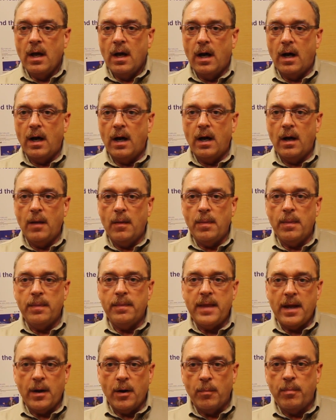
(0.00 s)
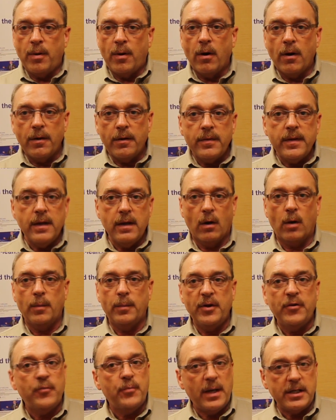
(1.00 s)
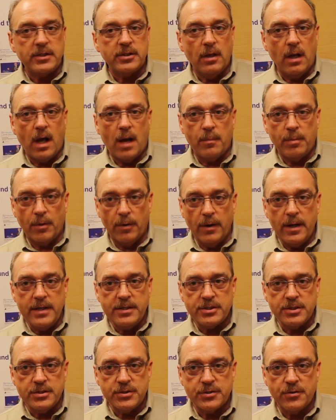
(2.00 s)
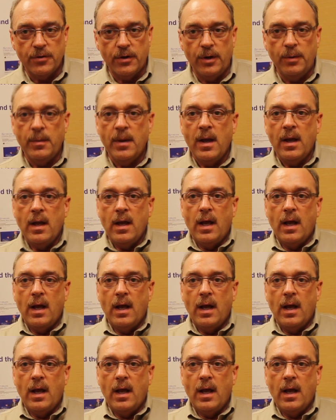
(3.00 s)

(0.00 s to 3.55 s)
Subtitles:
They are part of the Army Special Operations Group.